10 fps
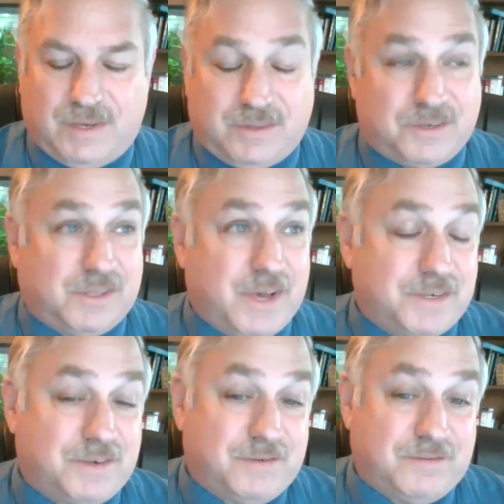This
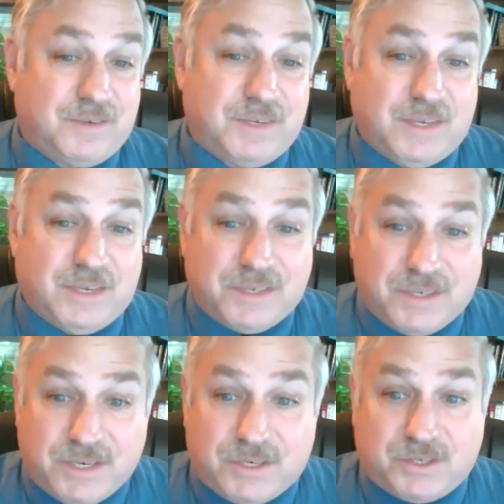lesson
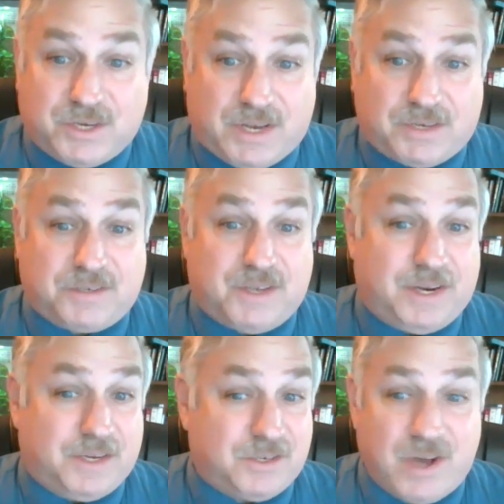teaches us
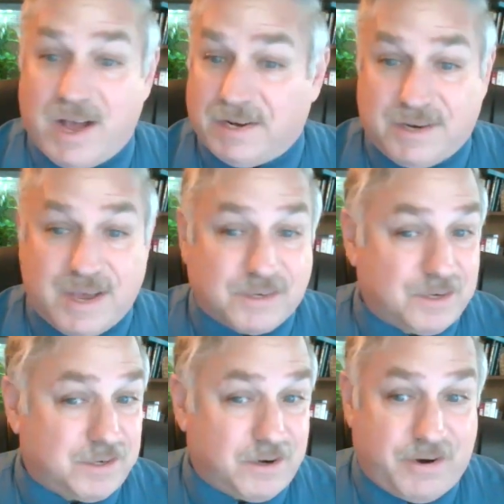that it's not
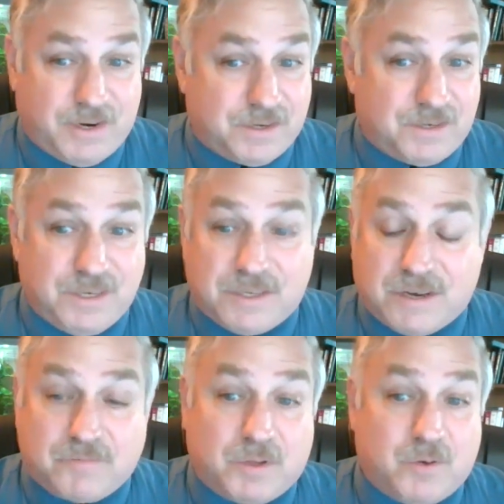necessary to see
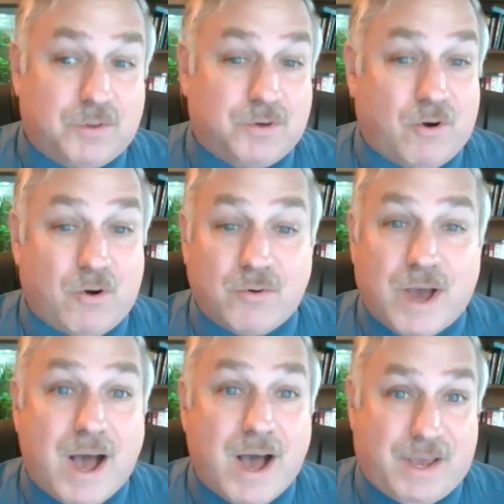something with our own
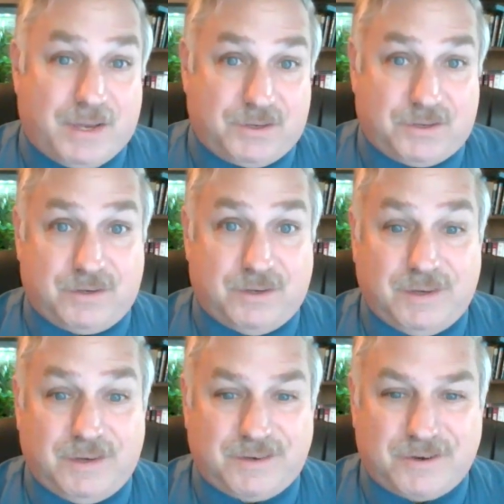eyes
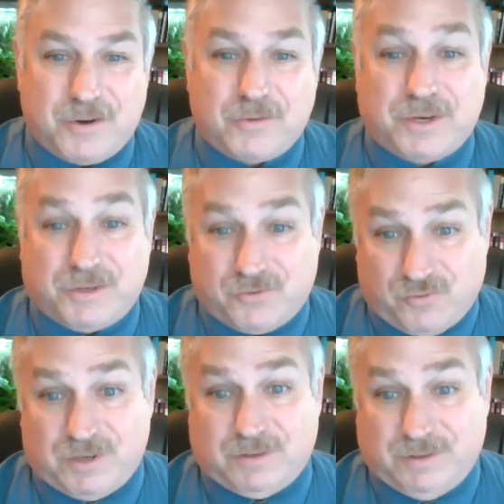to know that it's
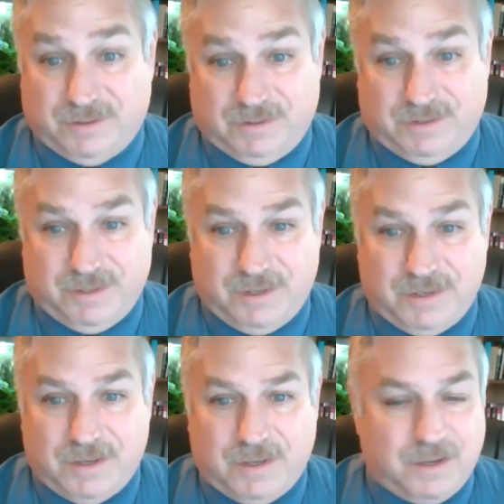real.
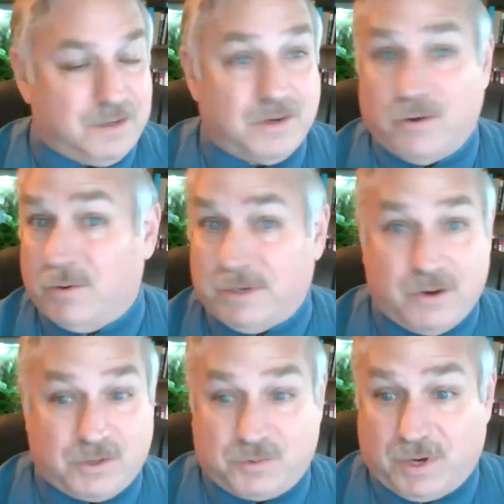No one
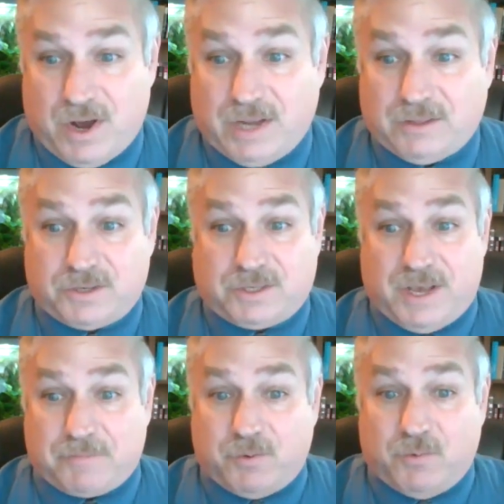knows what God looks
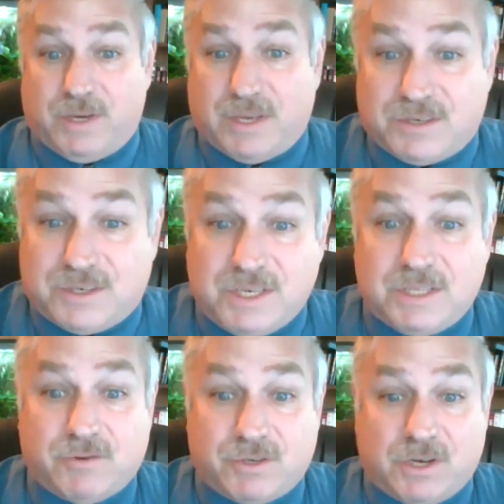like, but we can see
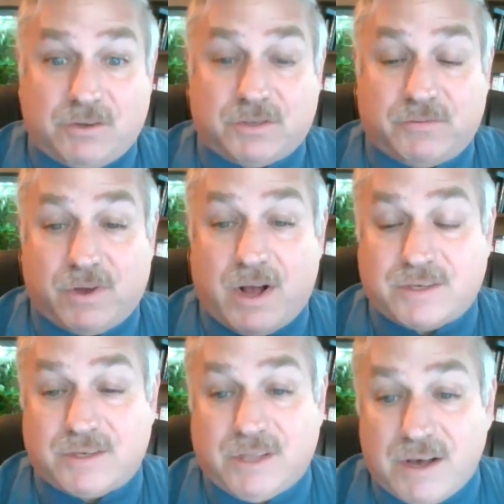the results of
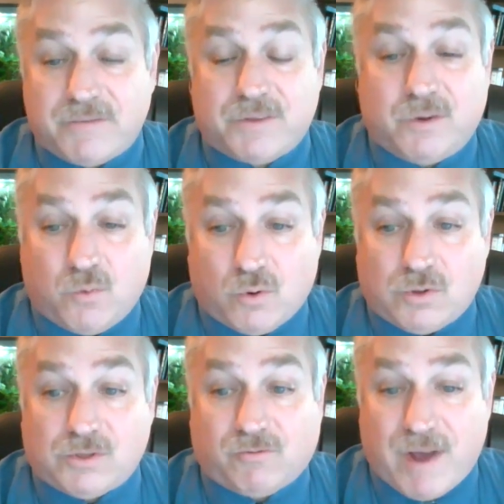God's love in the
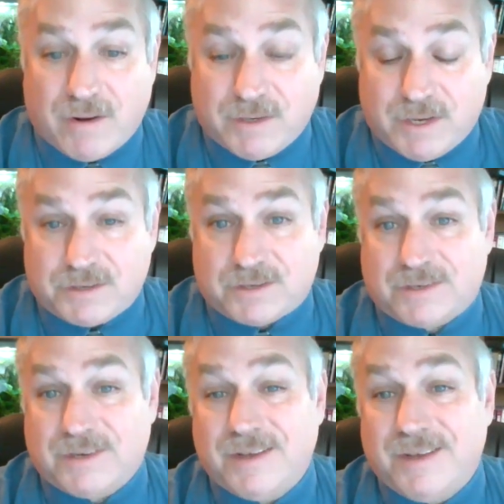world around
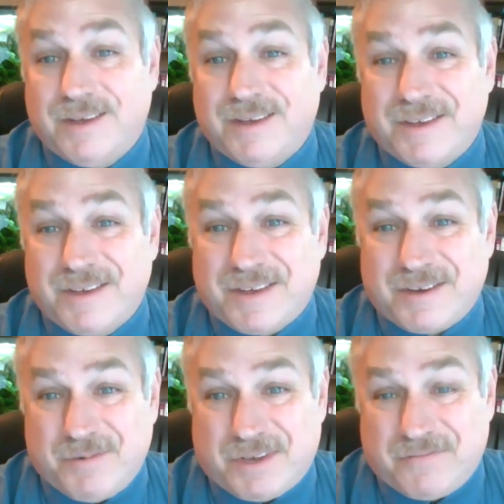us,
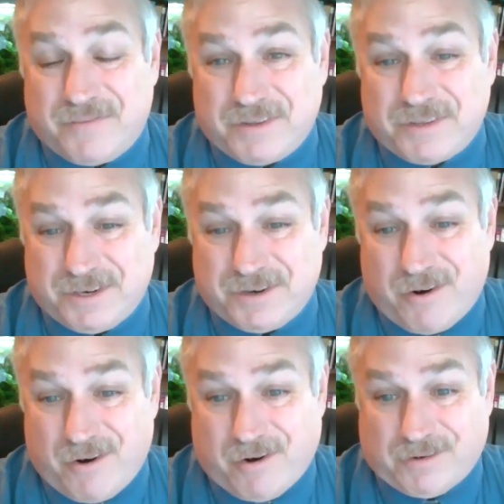and we can feel it in our
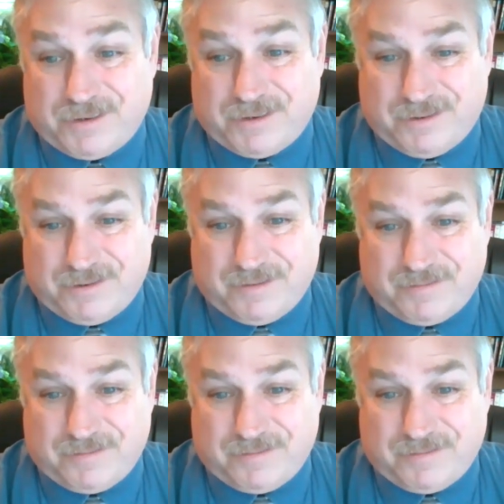hearts.